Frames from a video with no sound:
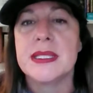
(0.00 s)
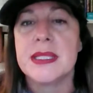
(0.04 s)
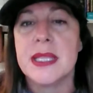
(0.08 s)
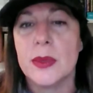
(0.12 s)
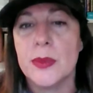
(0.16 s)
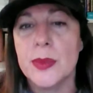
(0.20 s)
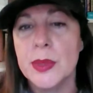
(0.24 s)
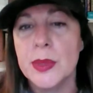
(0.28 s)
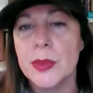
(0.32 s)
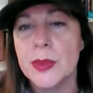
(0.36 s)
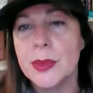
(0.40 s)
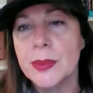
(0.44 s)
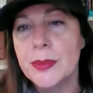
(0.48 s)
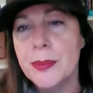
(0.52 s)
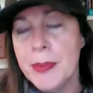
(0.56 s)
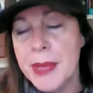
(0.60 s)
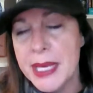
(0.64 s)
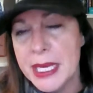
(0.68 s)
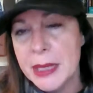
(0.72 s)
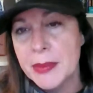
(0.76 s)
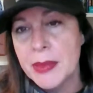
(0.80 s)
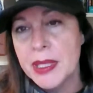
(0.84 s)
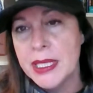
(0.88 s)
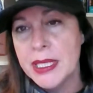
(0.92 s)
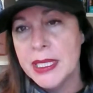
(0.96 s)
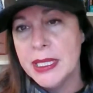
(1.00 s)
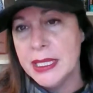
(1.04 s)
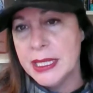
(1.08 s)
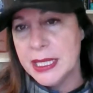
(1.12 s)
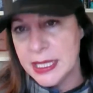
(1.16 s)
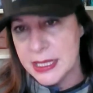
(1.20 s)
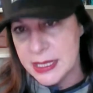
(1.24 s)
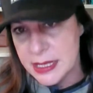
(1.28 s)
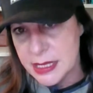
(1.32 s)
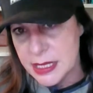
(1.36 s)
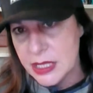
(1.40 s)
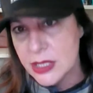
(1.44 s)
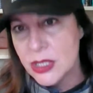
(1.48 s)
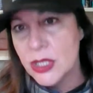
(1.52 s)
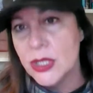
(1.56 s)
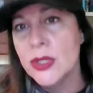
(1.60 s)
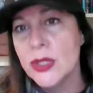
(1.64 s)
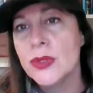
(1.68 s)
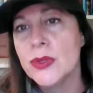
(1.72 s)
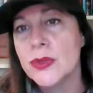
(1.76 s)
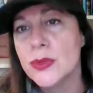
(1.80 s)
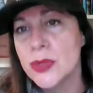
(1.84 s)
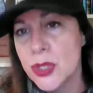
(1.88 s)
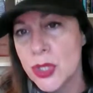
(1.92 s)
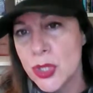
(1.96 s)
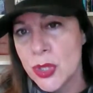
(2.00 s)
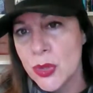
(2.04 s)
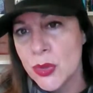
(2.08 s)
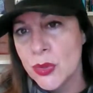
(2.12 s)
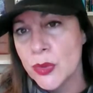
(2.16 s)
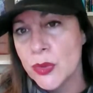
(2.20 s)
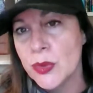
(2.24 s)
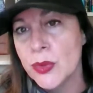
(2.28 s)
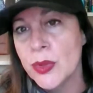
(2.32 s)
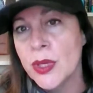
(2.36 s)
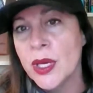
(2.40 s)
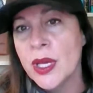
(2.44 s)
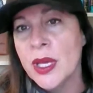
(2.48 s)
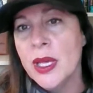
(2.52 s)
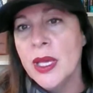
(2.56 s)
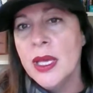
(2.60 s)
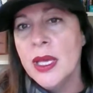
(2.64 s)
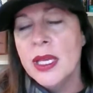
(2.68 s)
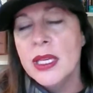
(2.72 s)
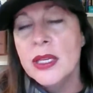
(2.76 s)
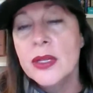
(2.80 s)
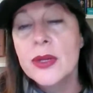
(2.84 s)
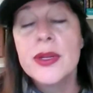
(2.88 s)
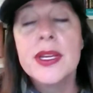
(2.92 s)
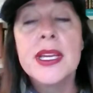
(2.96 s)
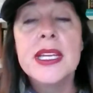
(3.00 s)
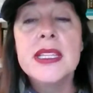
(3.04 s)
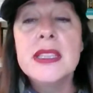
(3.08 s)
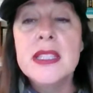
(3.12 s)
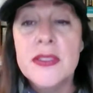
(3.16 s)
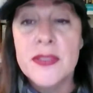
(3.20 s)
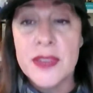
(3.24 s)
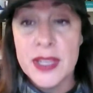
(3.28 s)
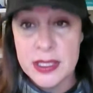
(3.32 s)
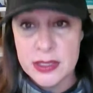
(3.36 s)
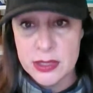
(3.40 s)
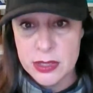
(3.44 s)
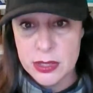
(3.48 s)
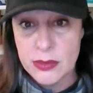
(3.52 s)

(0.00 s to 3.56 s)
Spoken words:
that we would make money to continue to create the events.